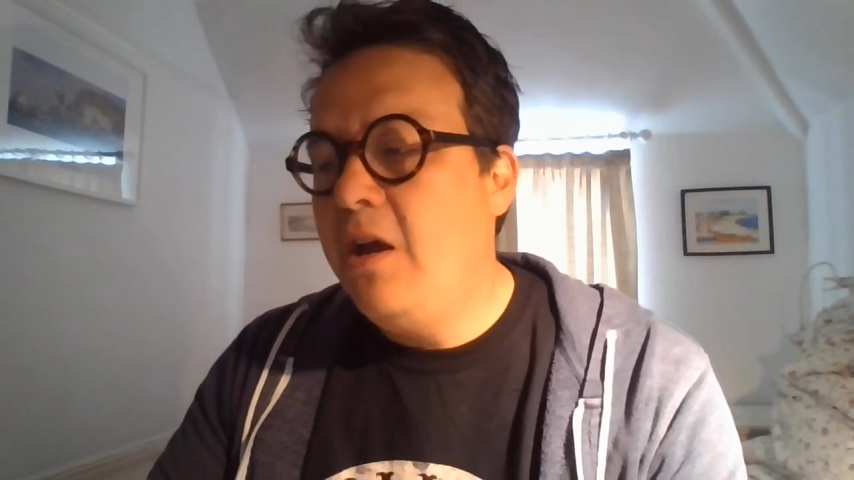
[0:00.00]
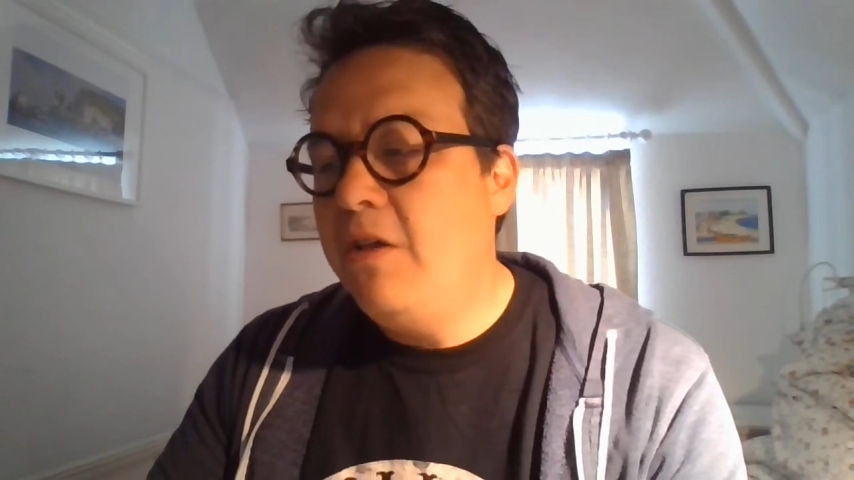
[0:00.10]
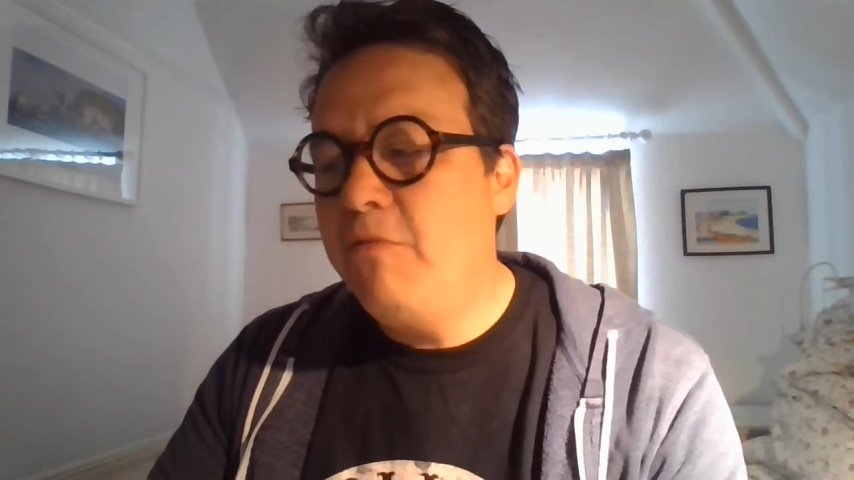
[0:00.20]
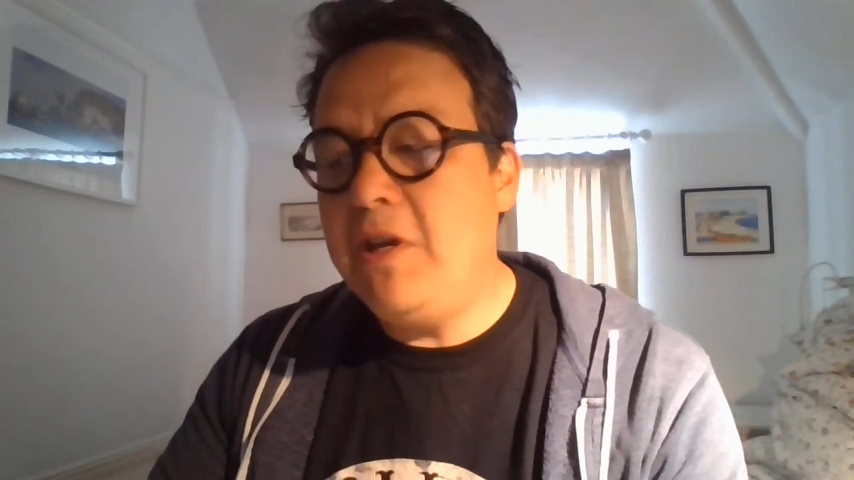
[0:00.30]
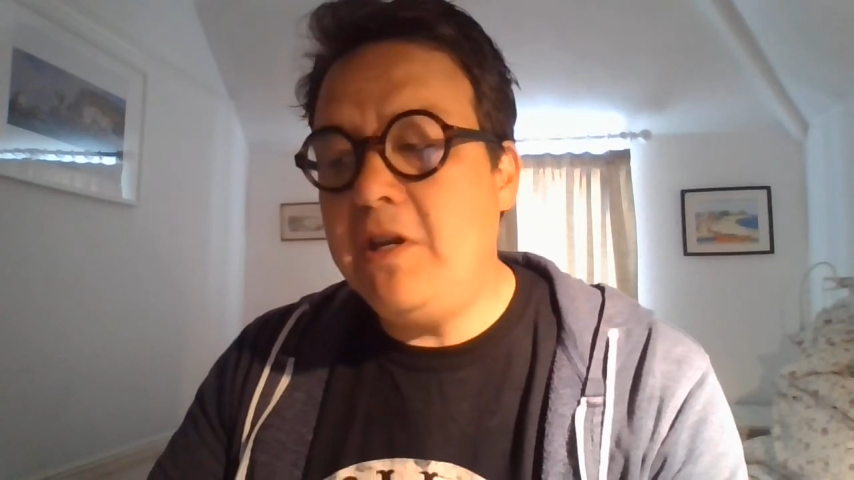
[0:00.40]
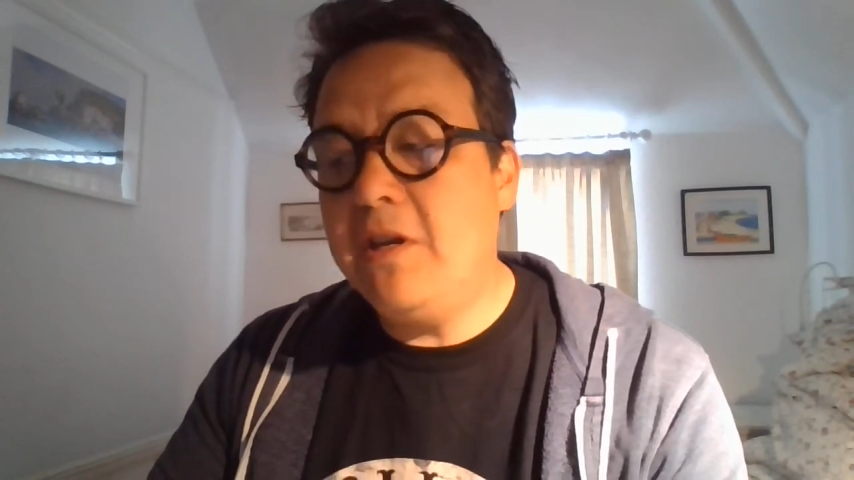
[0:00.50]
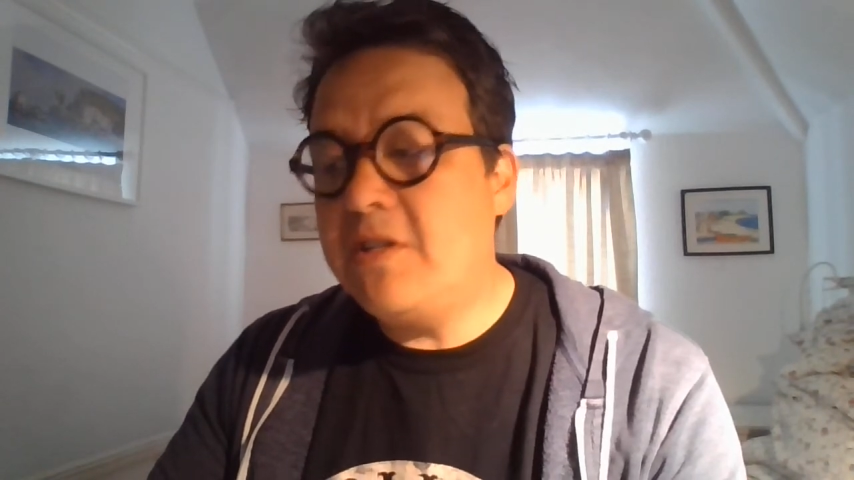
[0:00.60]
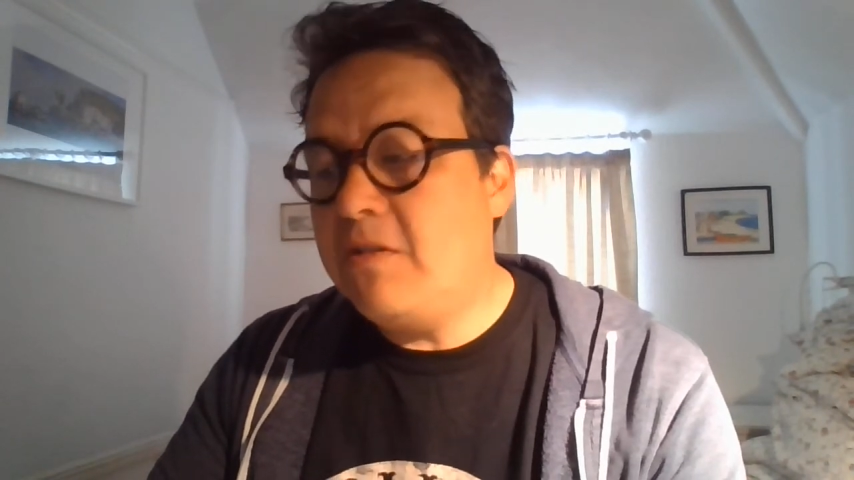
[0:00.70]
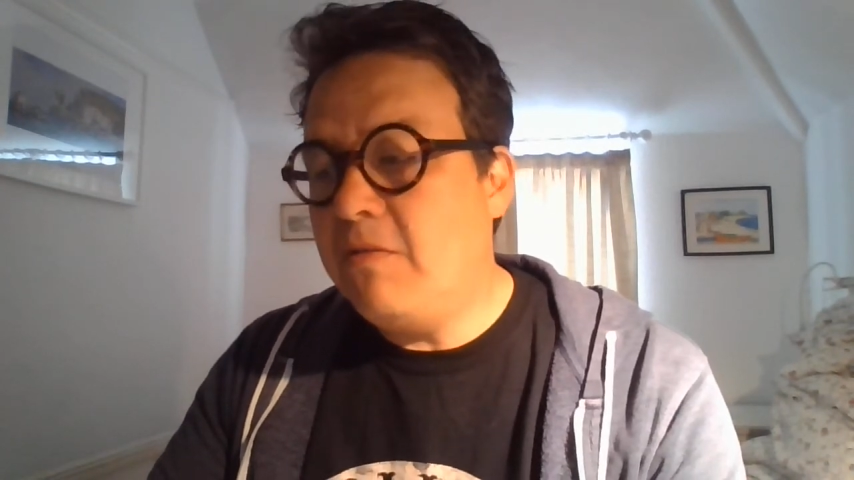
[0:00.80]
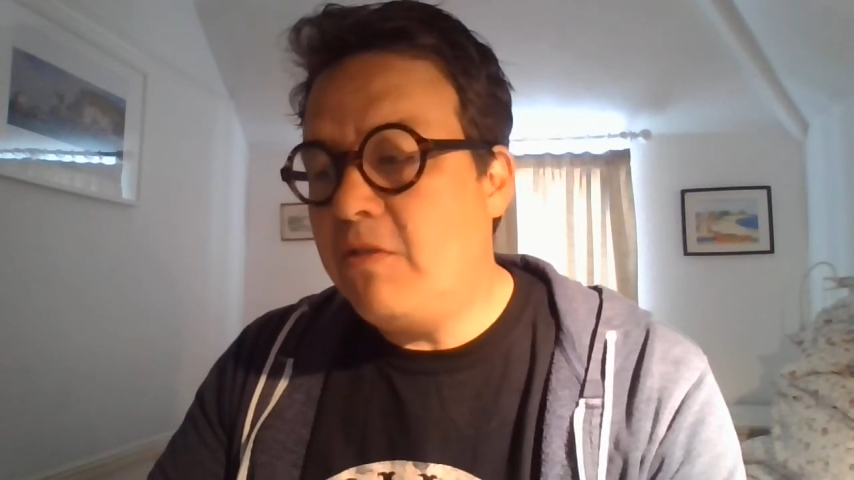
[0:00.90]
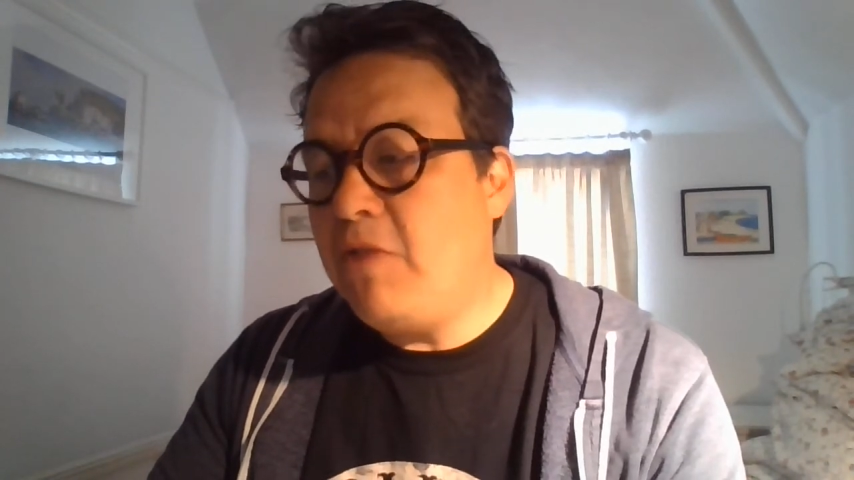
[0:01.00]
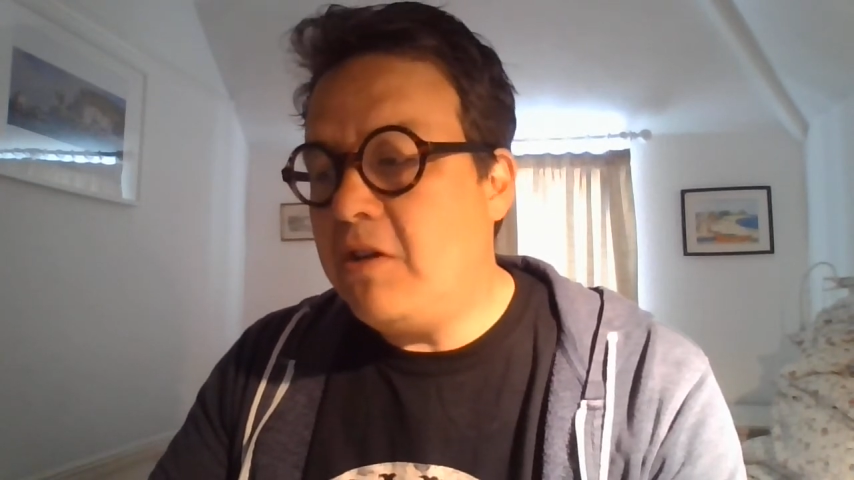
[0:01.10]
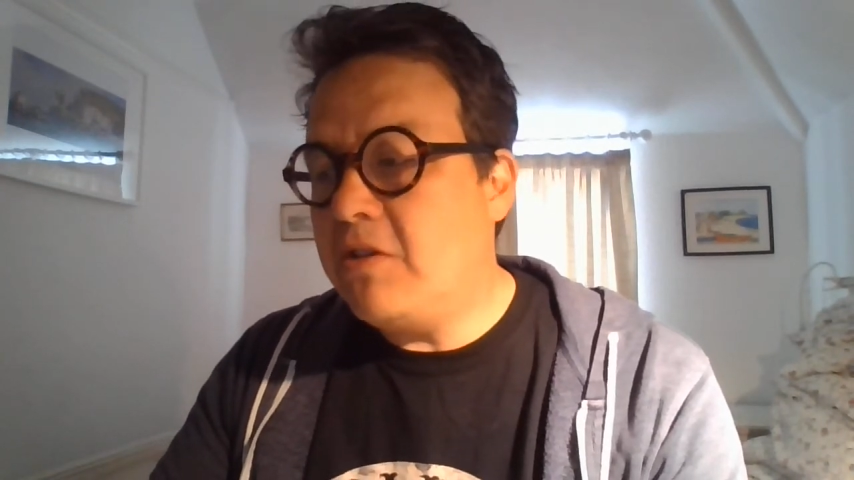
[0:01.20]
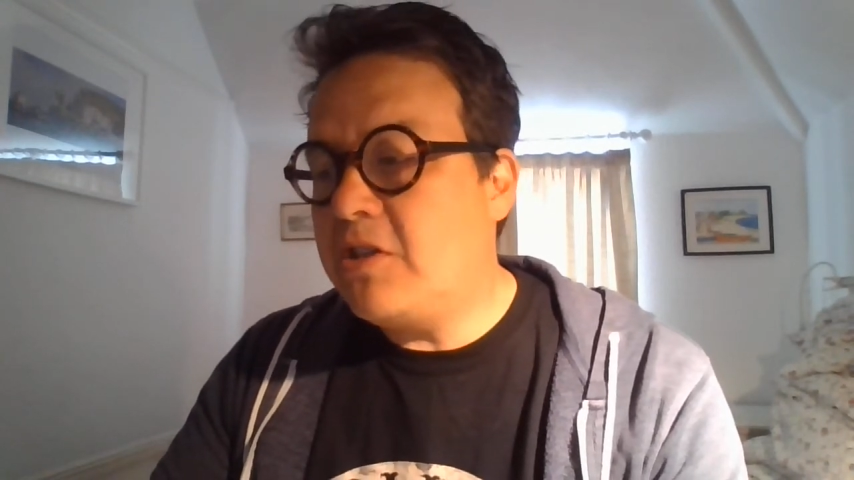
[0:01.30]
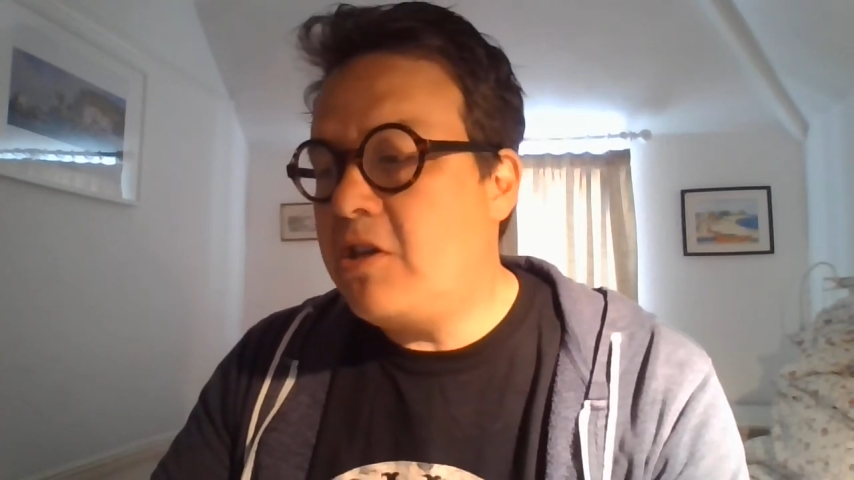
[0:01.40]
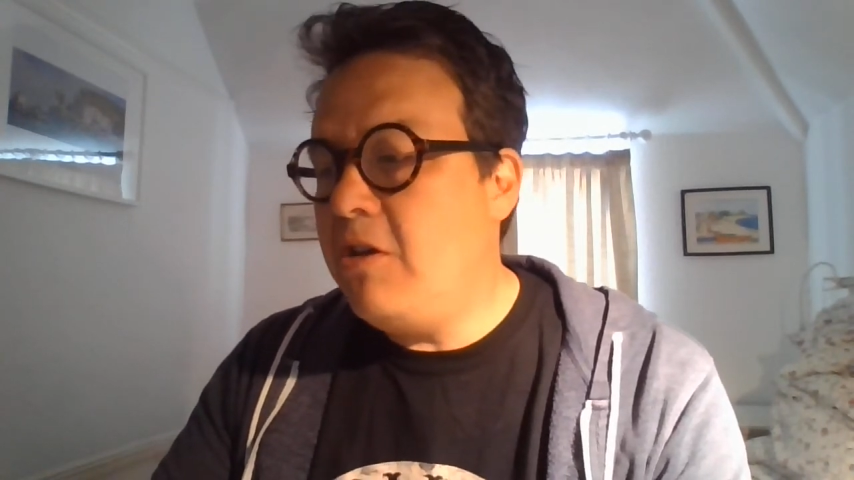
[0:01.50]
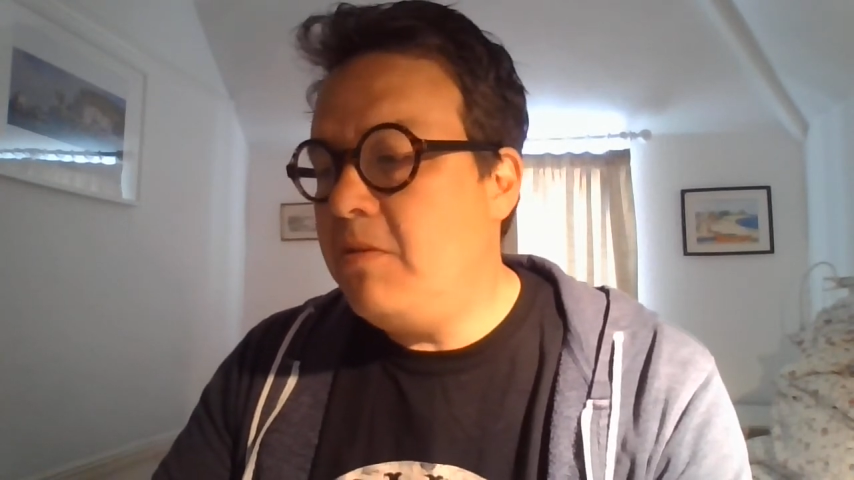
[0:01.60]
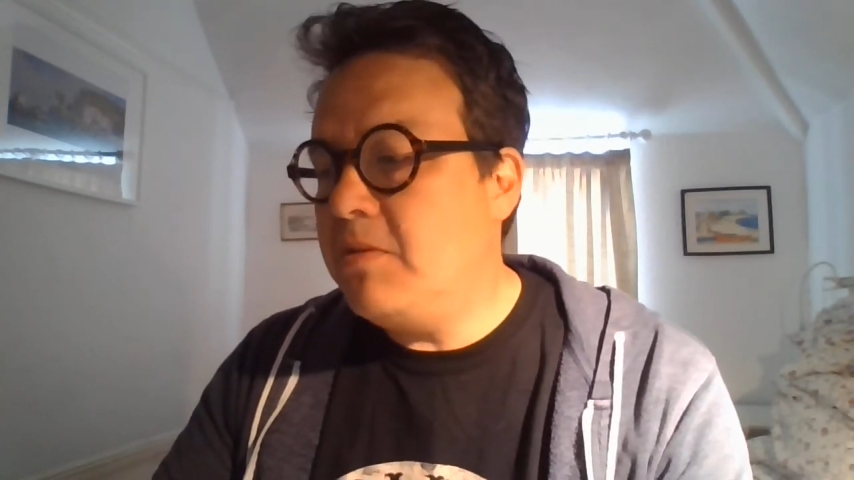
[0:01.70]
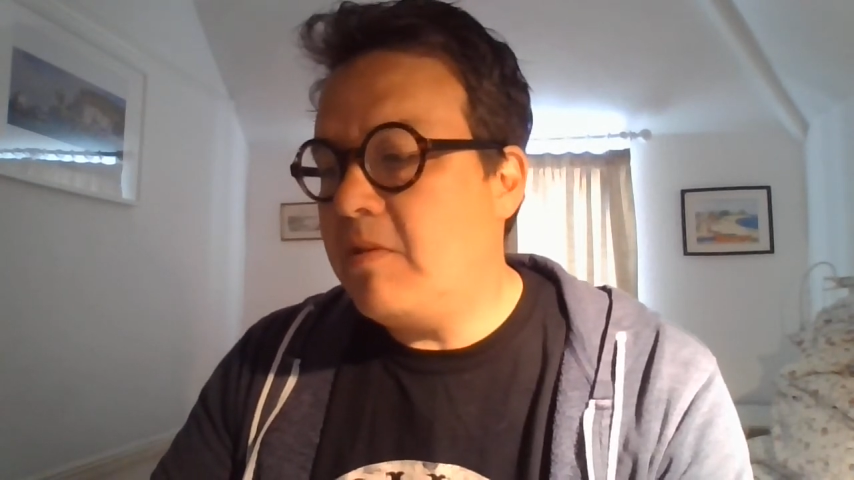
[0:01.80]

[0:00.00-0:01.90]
the reader assumes